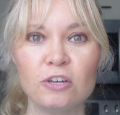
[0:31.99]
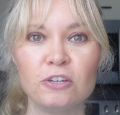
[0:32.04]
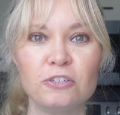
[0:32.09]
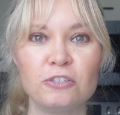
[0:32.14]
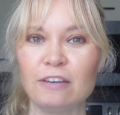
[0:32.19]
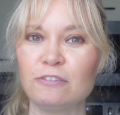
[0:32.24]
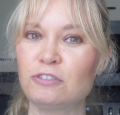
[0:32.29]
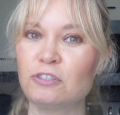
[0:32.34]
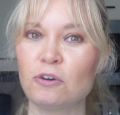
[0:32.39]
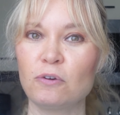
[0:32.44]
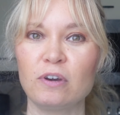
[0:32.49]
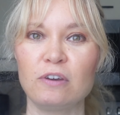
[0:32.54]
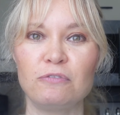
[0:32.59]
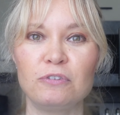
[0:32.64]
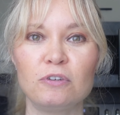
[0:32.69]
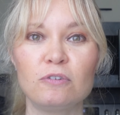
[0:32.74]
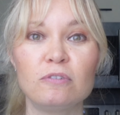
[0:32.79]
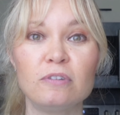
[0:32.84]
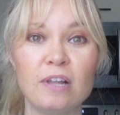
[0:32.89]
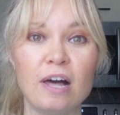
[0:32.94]
So
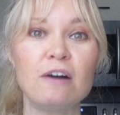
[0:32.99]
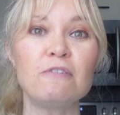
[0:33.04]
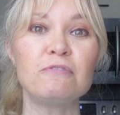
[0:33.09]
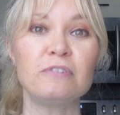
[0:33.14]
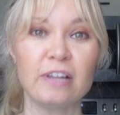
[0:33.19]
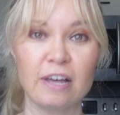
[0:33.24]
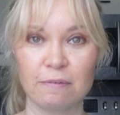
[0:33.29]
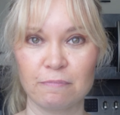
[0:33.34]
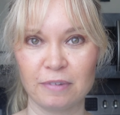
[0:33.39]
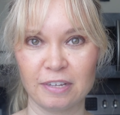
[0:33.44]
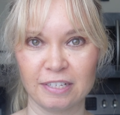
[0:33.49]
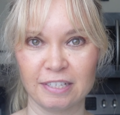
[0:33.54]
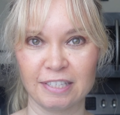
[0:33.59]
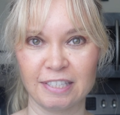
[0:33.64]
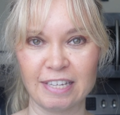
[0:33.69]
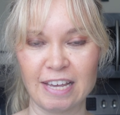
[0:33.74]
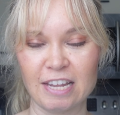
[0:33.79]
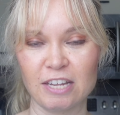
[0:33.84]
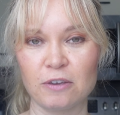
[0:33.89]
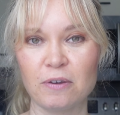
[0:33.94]
if you love
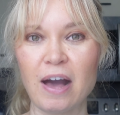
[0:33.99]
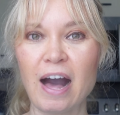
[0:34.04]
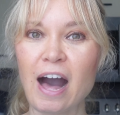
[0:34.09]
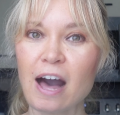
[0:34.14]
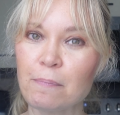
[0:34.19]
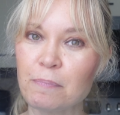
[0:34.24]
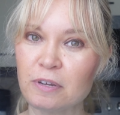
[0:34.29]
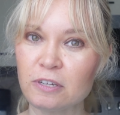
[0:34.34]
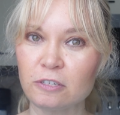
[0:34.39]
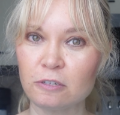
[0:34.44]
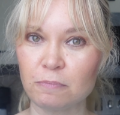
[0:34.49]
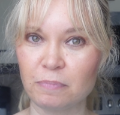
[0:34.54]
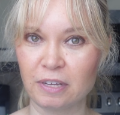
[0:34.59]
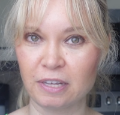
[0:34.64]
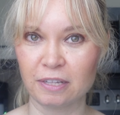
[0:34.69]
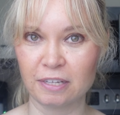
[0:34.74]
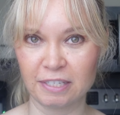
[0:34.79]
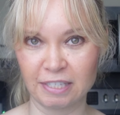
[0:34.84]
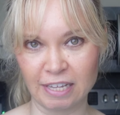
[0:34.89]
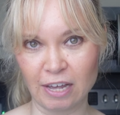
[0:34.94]
lemons and you happen to be
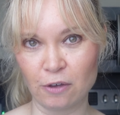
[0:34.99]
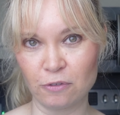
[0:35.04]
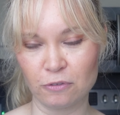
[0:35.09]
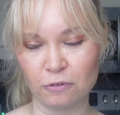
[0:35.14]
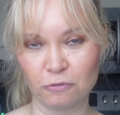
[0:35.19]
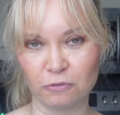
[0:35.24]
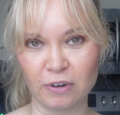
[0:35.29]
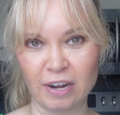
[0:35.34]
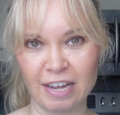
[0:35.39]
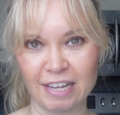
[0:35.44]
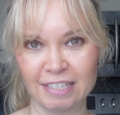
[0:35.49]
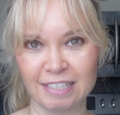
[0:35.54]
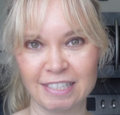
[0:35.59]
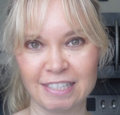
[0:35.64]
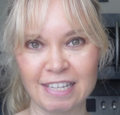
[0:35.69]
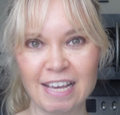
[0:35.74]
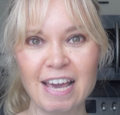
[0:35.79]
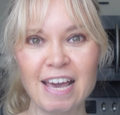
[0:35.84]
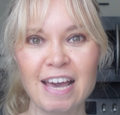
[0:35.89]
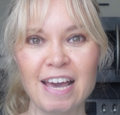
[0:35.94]
in the south of
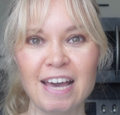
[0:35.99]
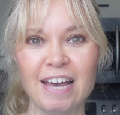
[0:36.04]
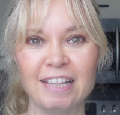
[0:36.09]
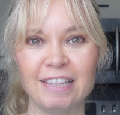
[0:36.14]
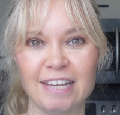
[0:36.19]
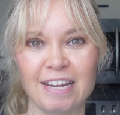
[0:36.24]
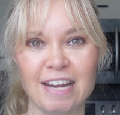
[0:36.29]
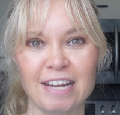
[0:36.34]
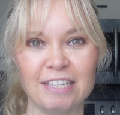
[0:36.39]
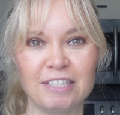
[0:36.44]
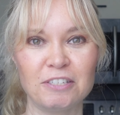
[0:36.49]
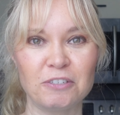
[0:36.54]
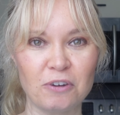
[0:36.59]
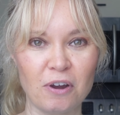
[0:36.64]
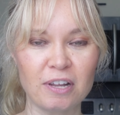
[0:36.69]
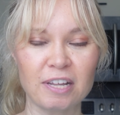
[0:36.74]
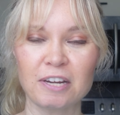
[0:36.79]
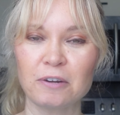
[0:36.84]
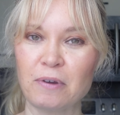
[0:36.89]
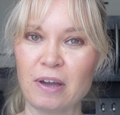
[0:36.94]
France, then I
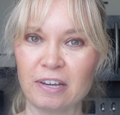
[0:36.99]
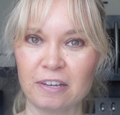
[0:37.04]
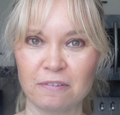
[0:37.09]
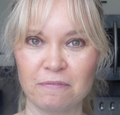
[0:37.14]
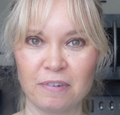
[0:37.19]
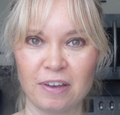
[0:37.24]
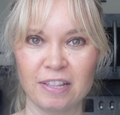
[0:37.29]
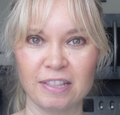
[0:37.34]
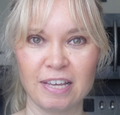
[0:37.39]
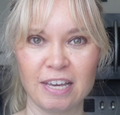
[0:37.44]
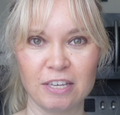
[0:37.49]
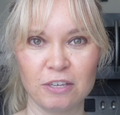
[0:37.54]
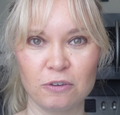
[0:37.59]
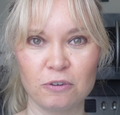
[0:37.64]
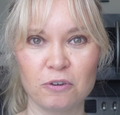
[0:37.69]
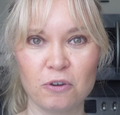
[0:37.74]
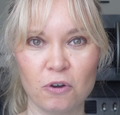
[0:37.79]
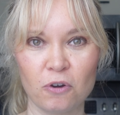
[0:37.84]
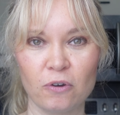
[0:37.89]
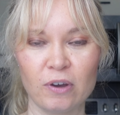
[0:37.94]
strongly recommend that you
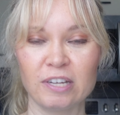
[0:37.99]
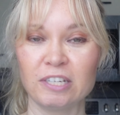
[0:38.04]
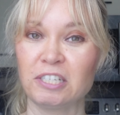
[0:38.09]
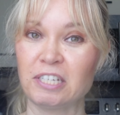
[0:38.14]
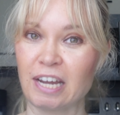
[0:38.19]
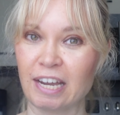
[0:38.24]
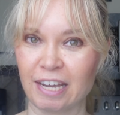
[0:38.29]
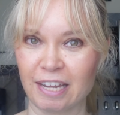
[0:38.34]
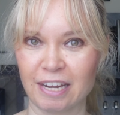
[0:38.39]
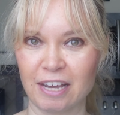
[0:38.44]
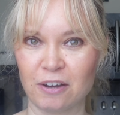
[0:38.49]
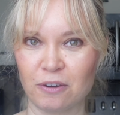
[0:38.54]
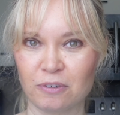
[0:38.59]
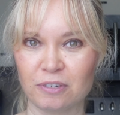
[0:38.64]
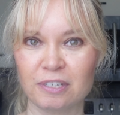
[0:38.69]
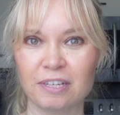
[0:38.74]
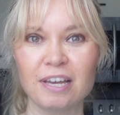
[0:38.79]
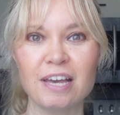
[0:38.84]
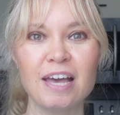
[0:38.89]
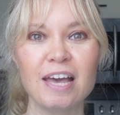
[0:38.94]
go and check it
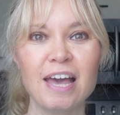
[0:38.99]
out.